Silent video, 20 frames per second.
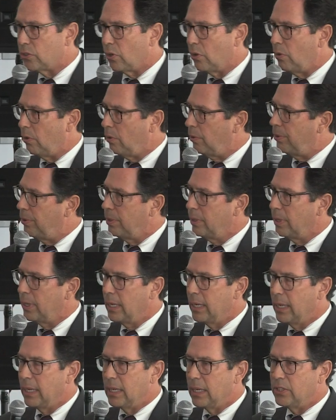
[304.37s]
old,
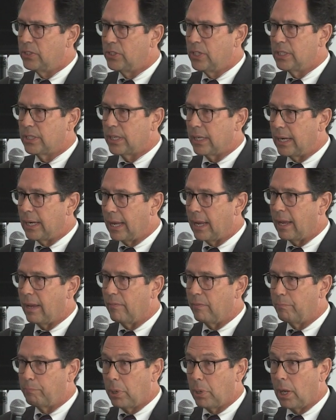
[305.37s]
and she's going to
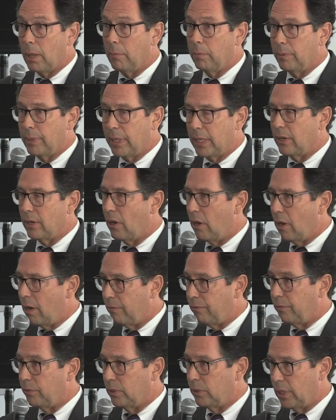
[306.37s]
have probably an
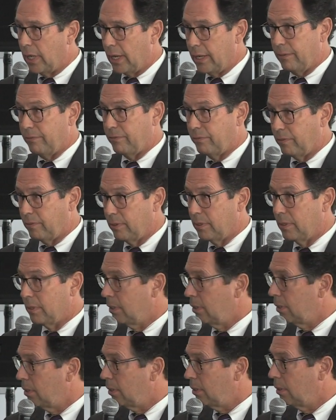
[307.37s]
awful life
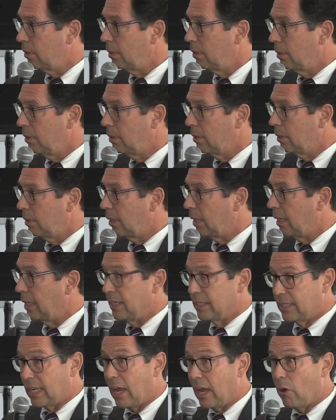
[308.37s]
and
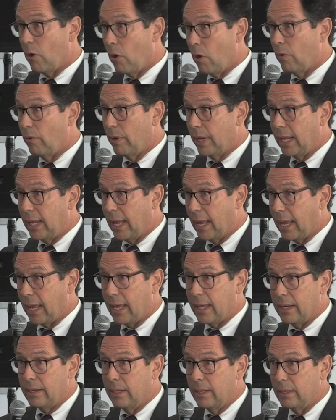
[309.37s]
has already
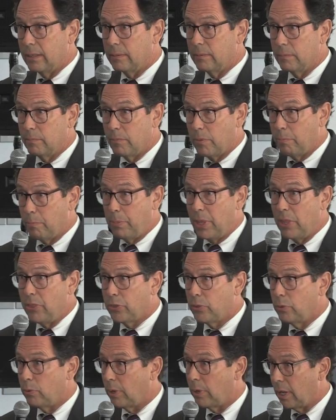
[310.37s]
been
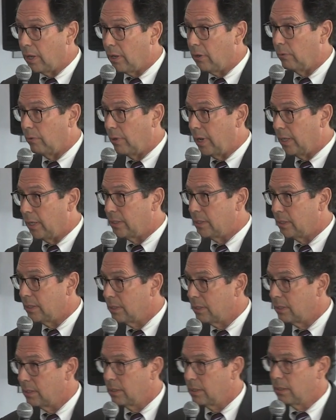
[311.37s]
through hell, right?
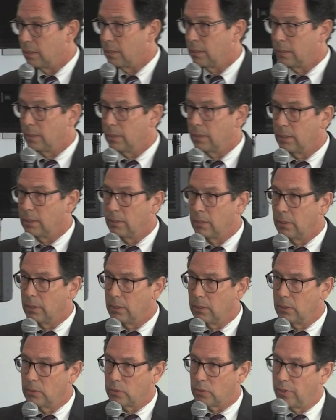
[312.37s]

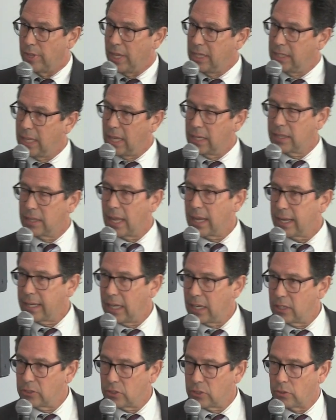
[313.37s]
So they take that
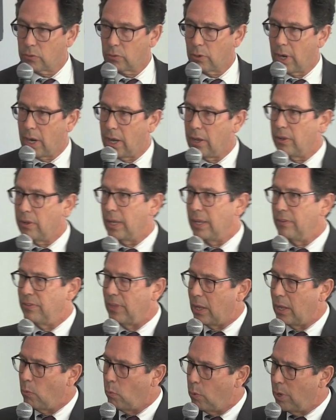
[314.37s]
case to trial and
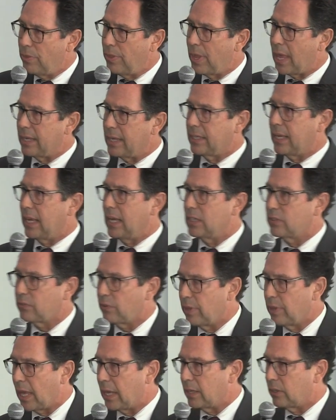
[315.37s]
they win that case
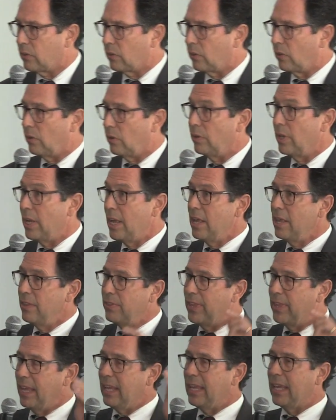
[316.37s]
for that girl.
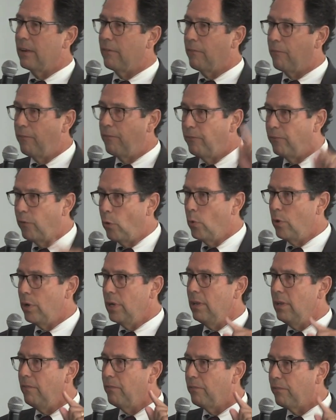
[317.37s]
They get
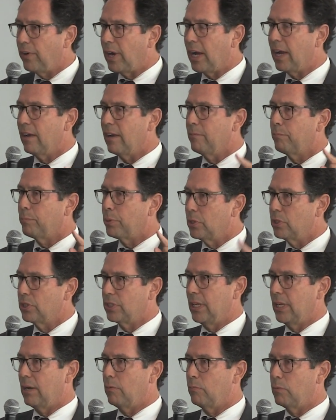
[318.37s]

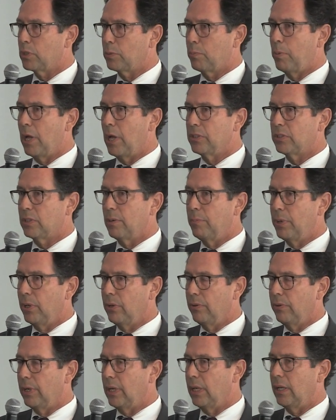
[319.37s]
45%
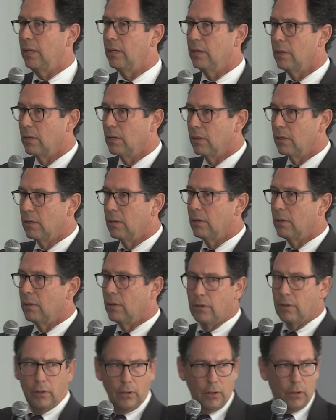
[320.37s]
responsibility
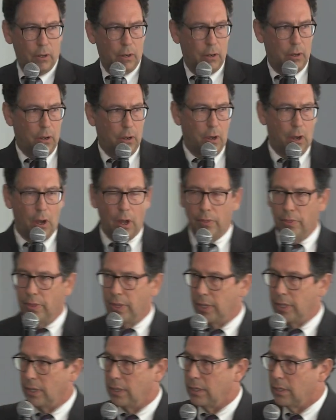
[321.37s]
on
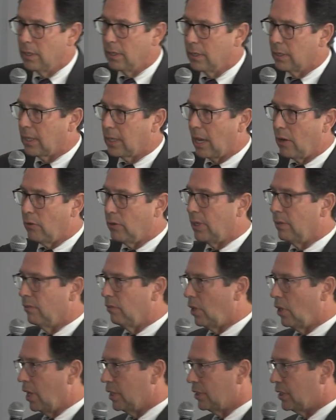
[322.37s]
the County of
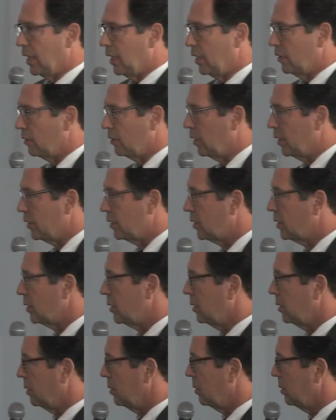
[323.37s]
Los Angeles.
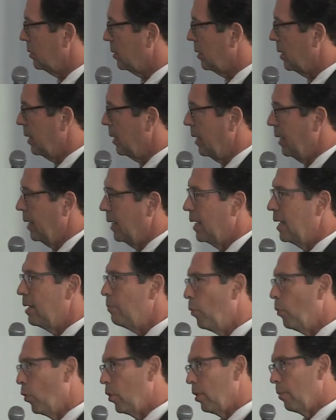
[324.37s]
And
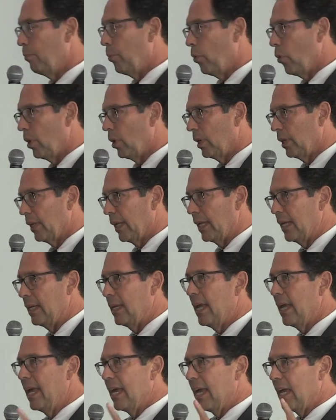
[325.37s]
more importantly,
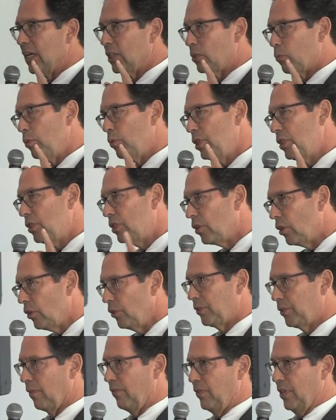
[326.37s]
as a
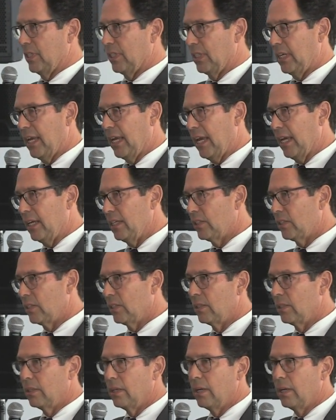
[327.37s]
result of this case,